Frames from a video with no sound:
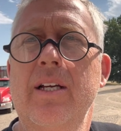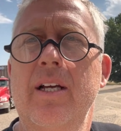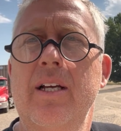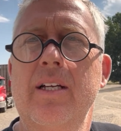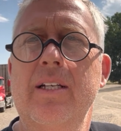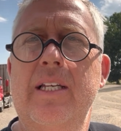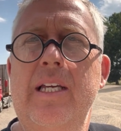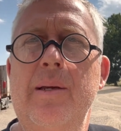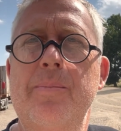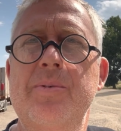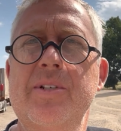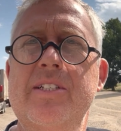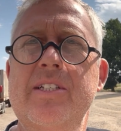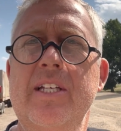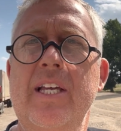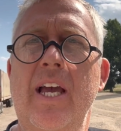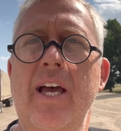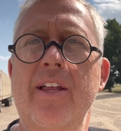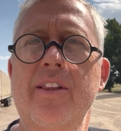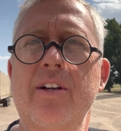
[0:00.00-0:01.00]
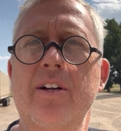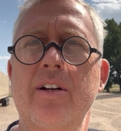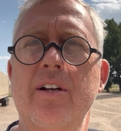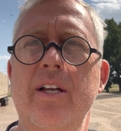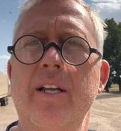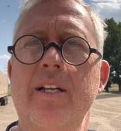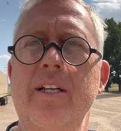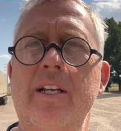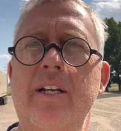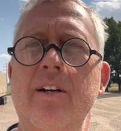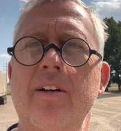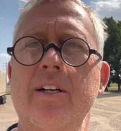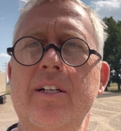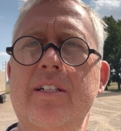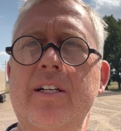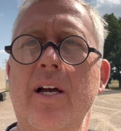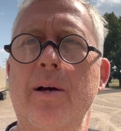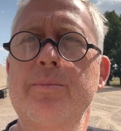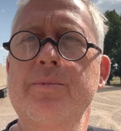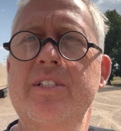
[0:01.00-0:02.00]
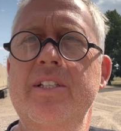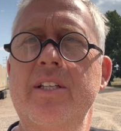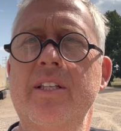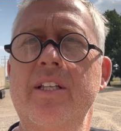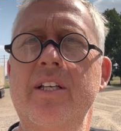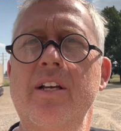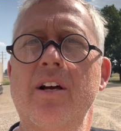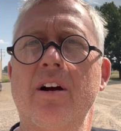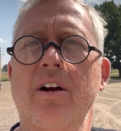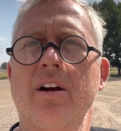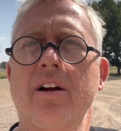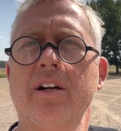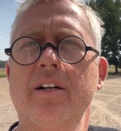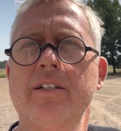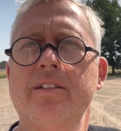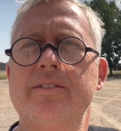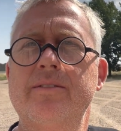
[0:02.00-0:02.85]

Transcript: keep it together, and here it comes in the yard.